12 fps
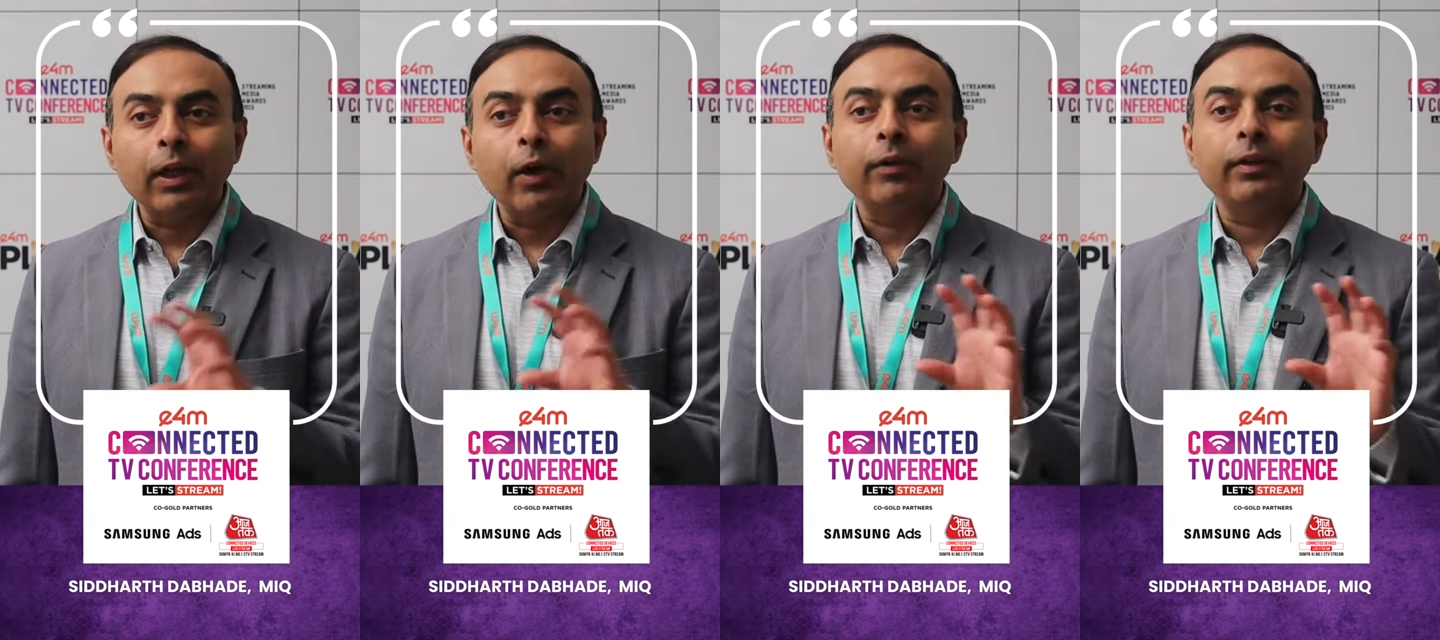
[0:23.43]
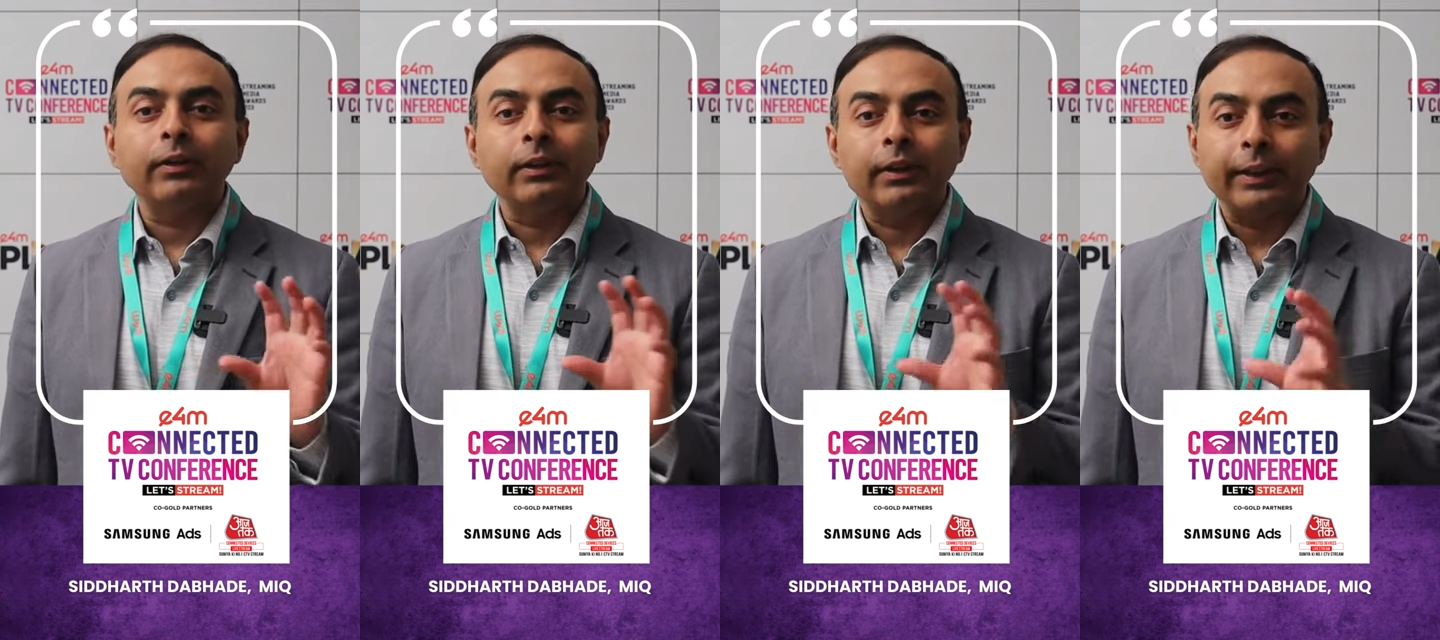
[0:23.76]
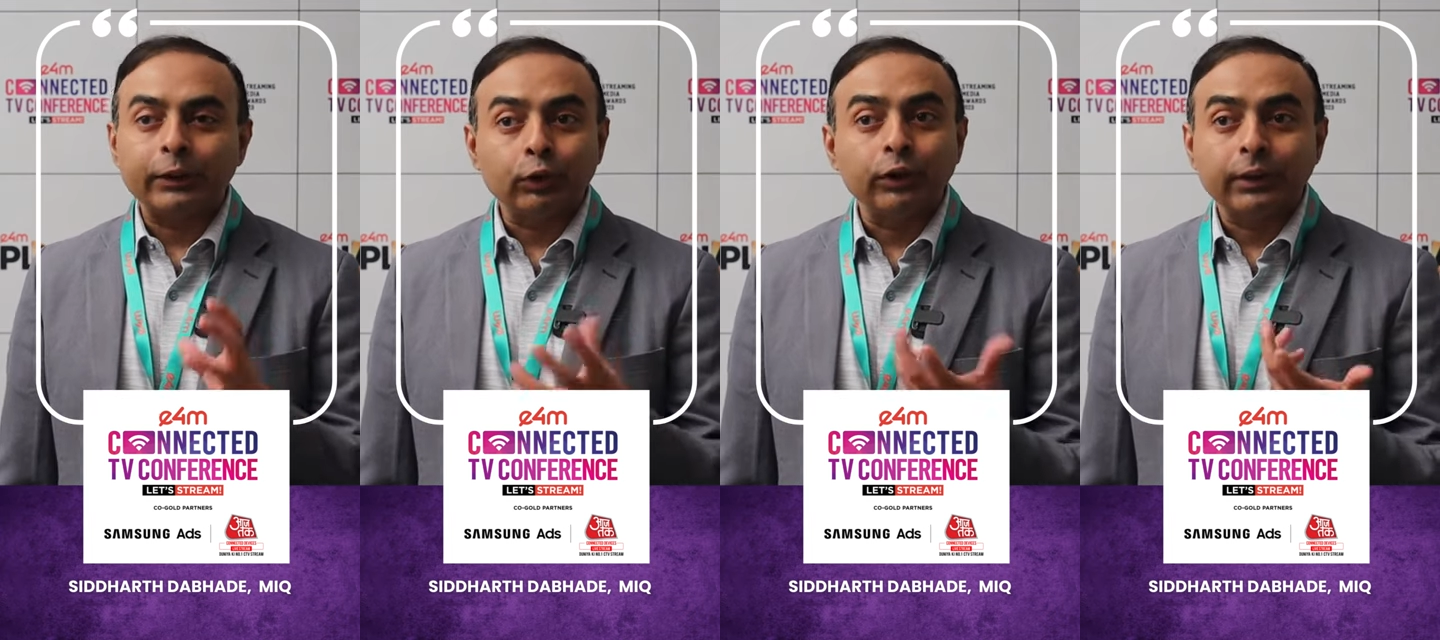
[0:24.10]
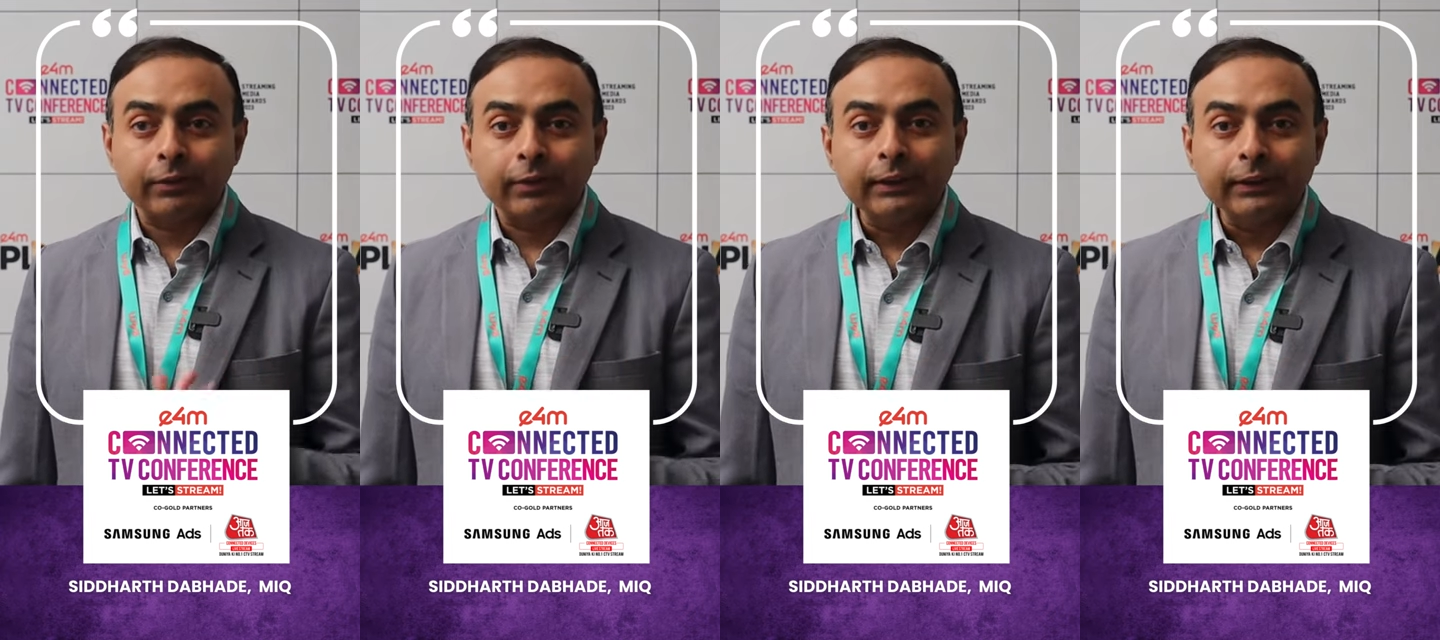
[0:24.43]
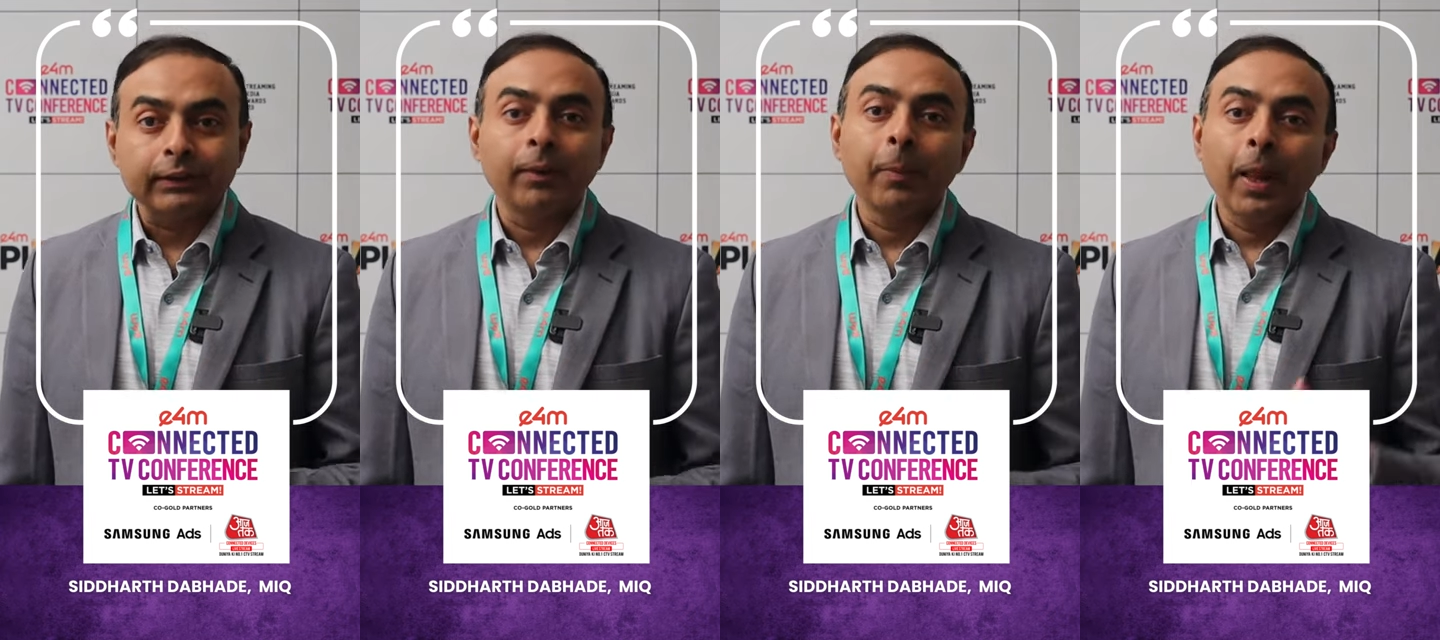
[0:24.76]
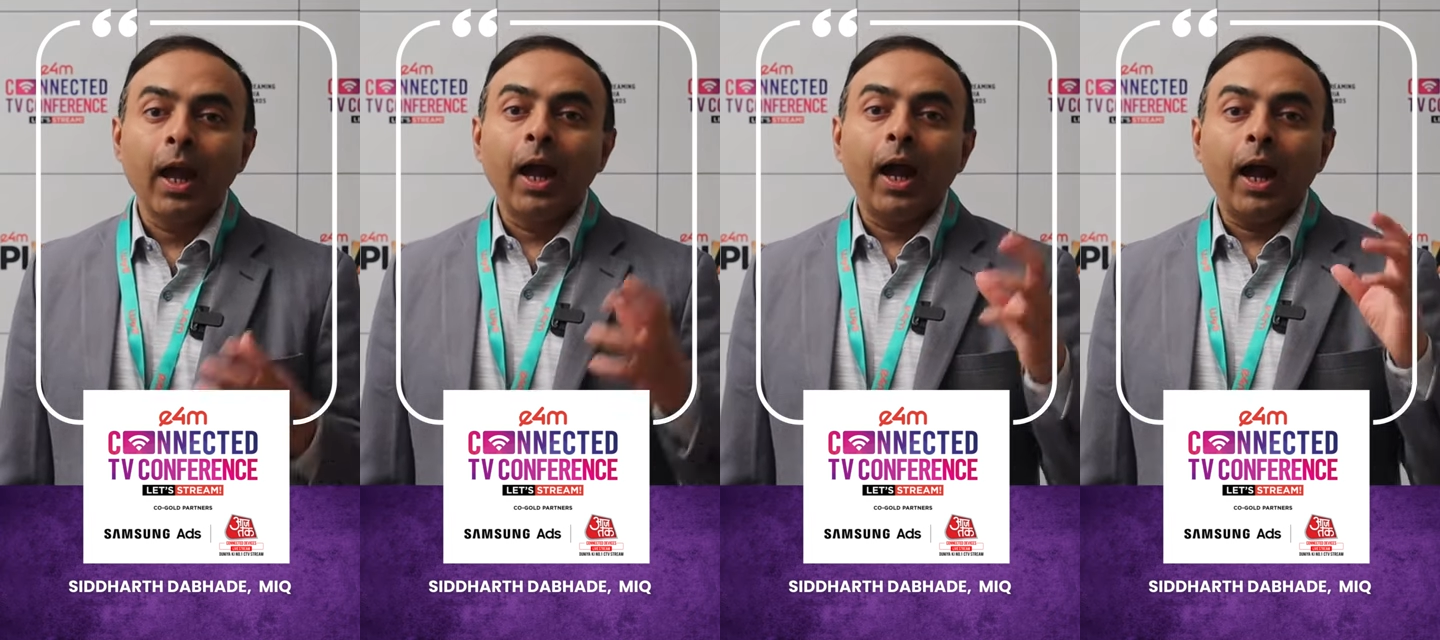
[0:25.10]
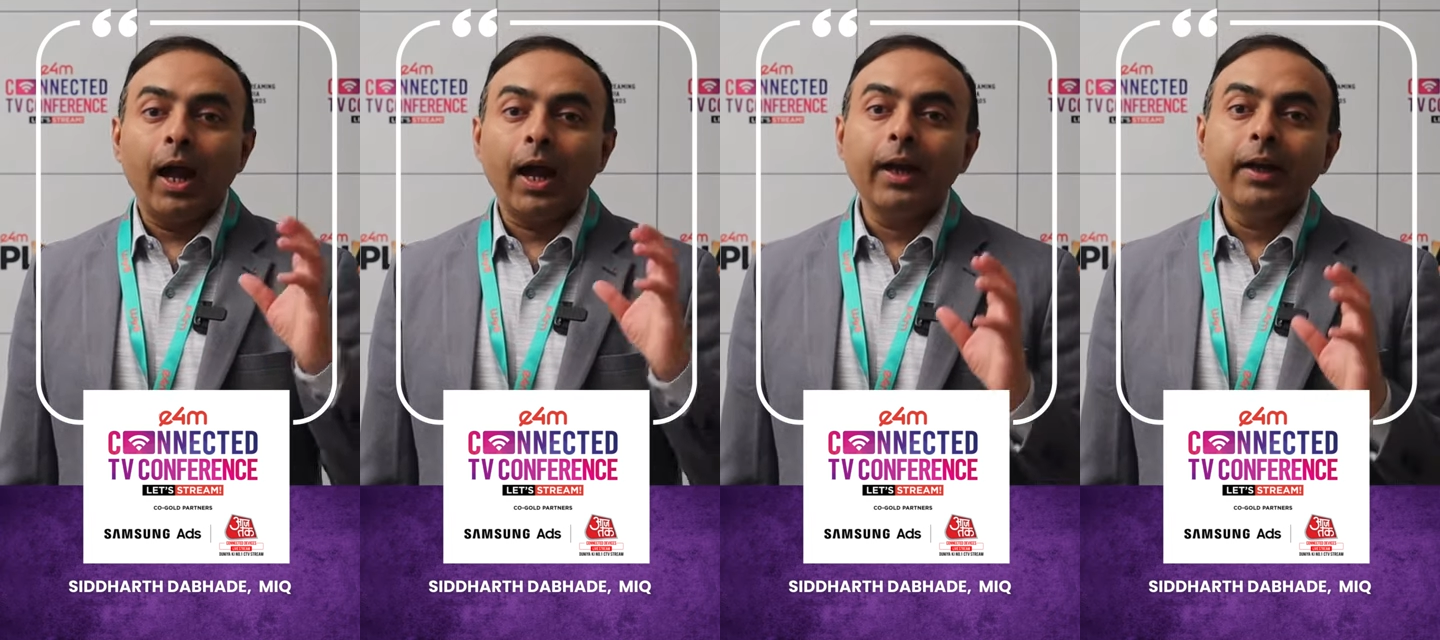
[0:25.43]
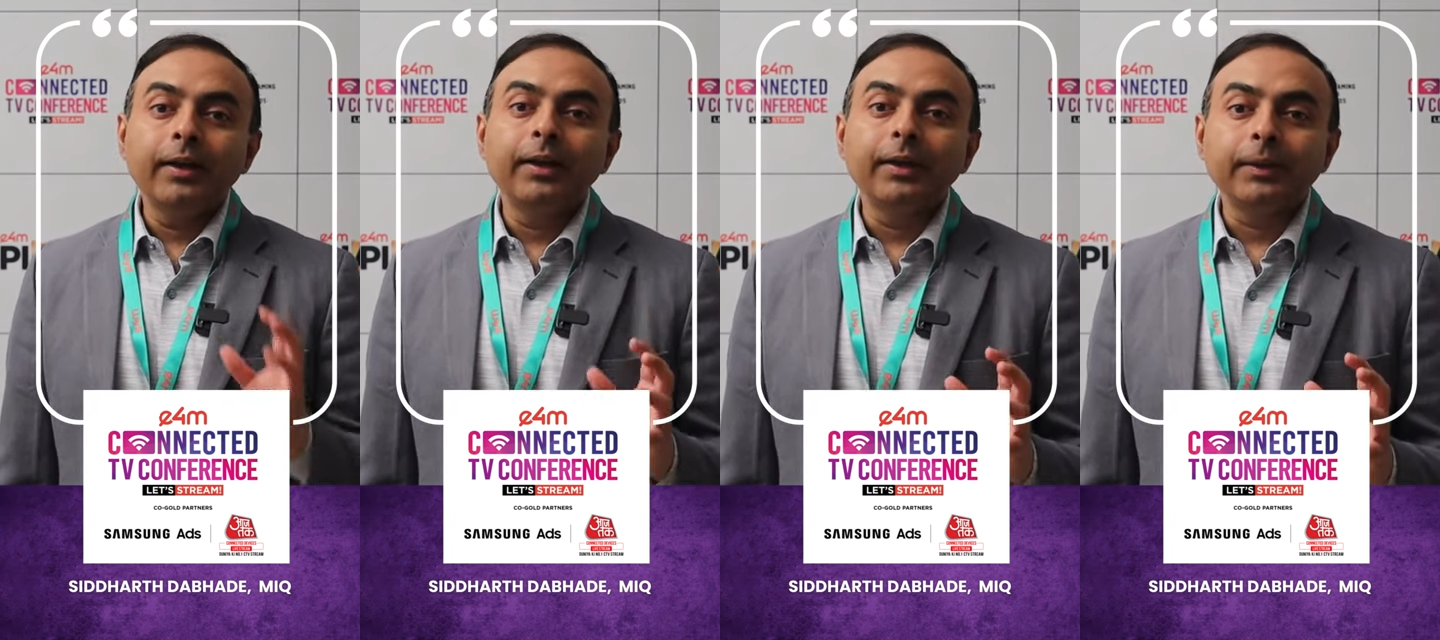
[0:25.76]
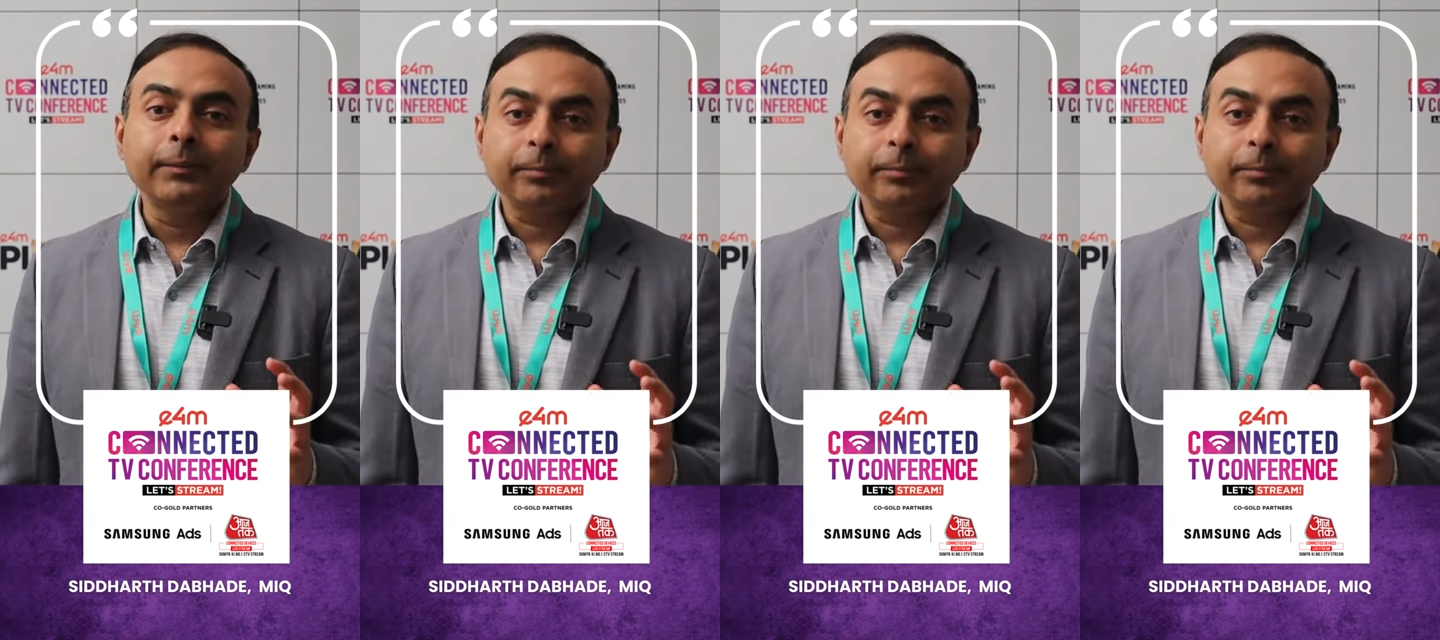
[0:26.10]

Now the ratio is reversed. And